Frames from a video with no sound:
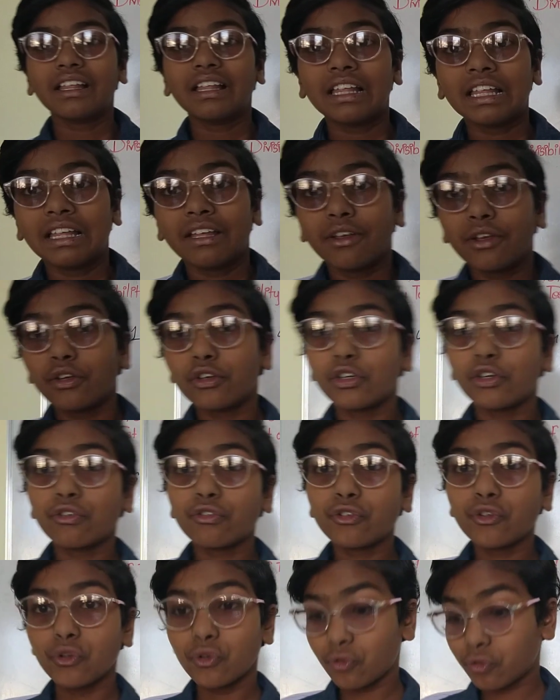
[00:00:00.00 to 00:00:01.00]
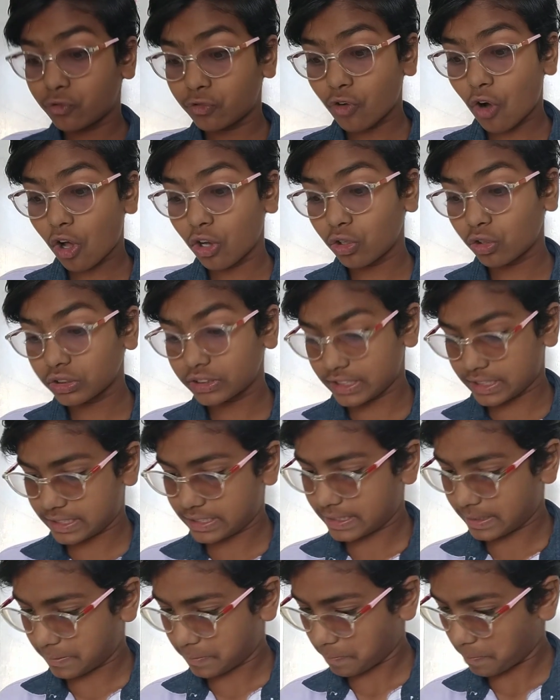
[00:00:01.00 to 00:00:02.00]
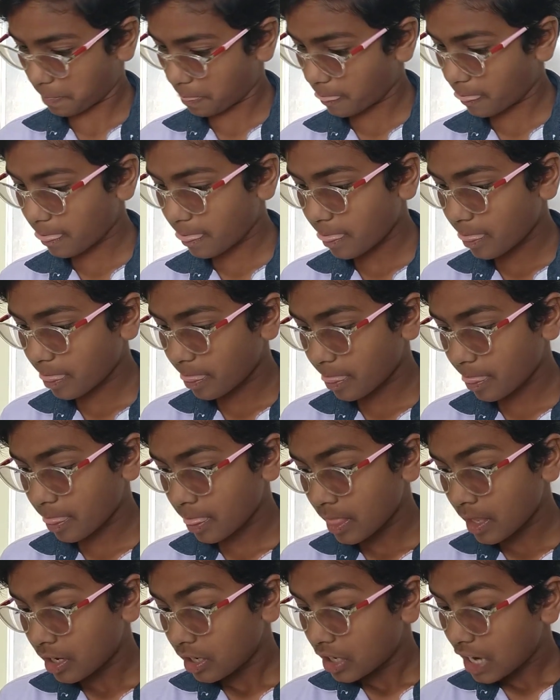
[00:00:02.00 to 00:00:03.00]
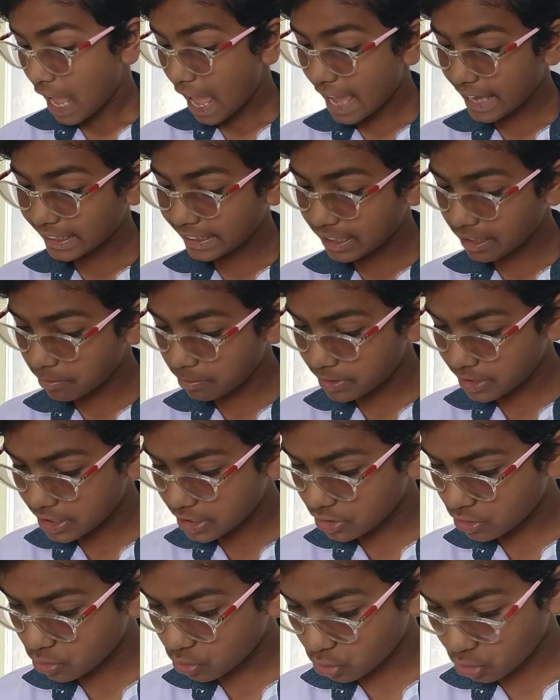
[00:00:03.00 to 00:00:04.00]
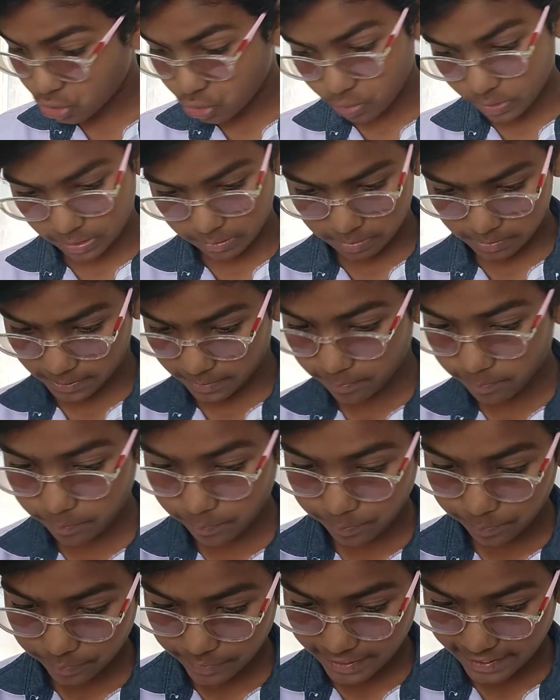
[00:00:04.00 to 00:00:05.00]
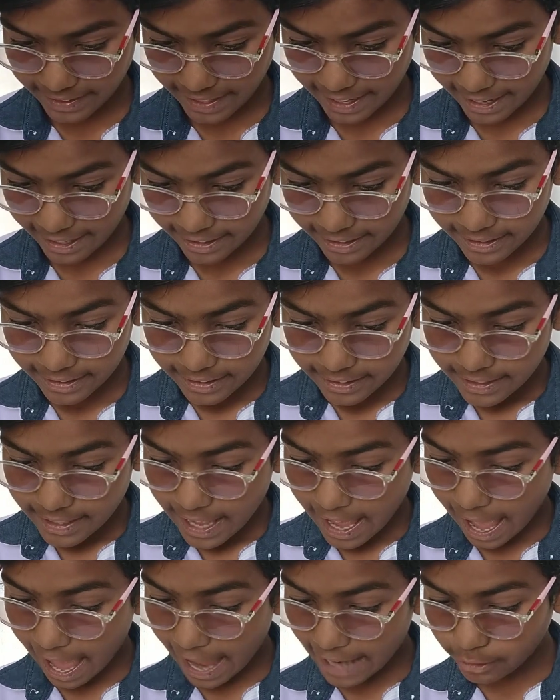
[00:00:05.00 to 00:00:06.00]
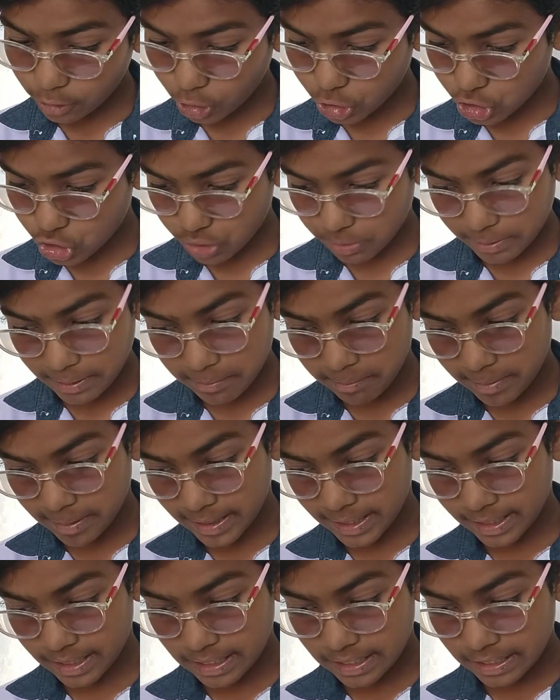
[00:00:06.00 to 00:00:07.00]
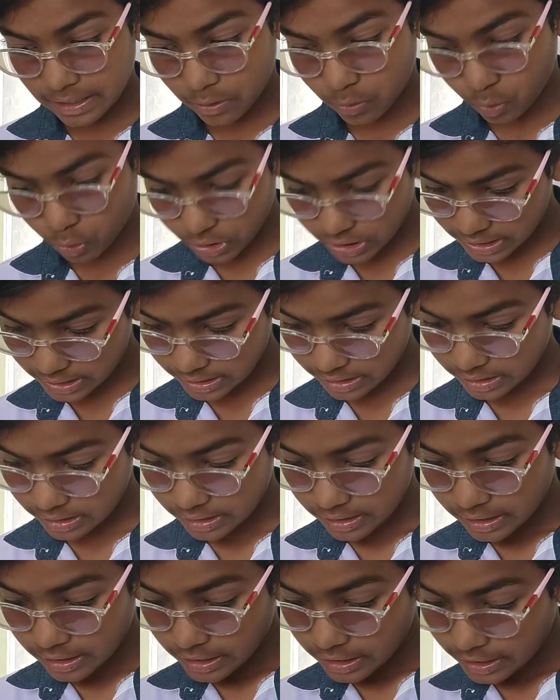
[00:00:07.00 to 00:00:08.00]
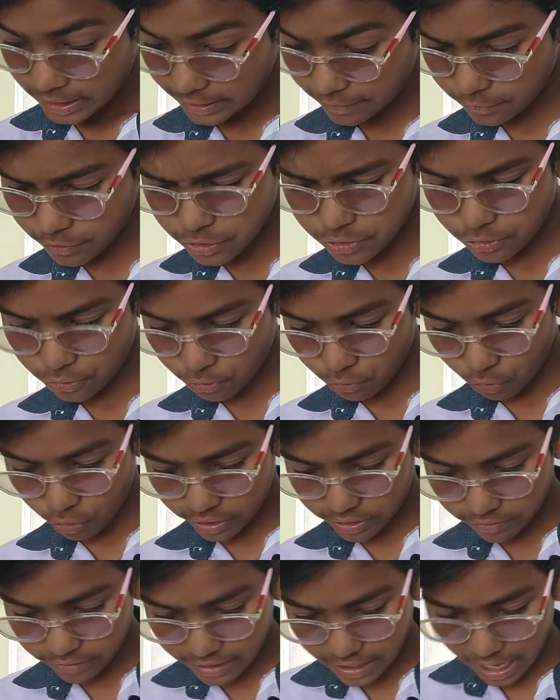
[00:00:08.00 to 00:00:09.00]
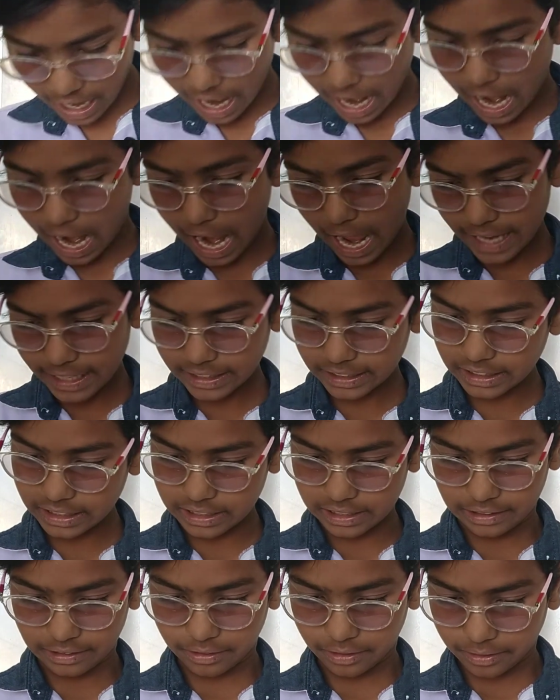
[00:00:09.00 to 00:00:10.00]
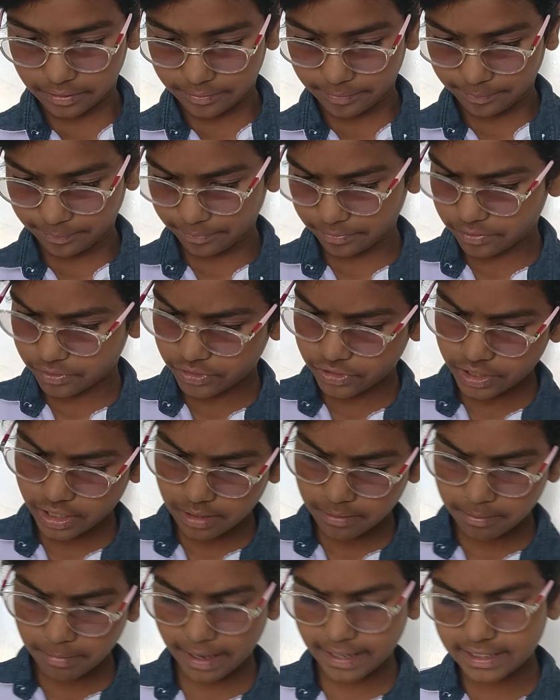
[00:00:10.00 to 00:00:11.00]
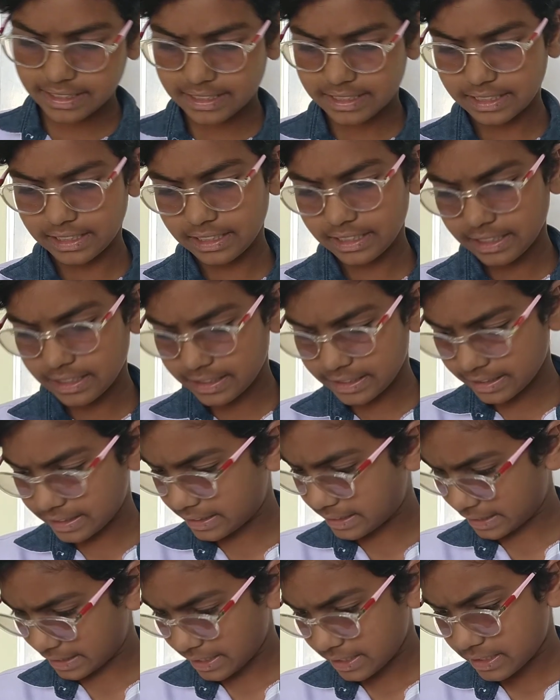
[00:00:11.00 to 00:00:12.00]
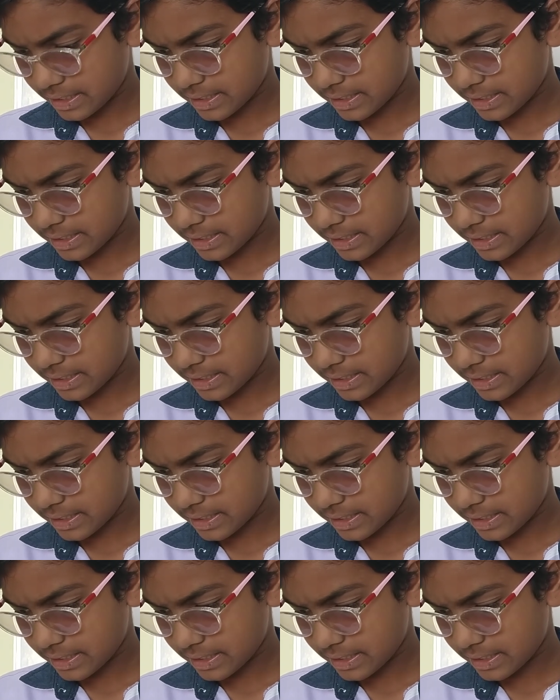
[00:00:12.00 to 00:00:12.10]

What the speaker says: If you follow this, see, I keep these notes with me. I had also made notes in which whatever I learnt till my senior grades.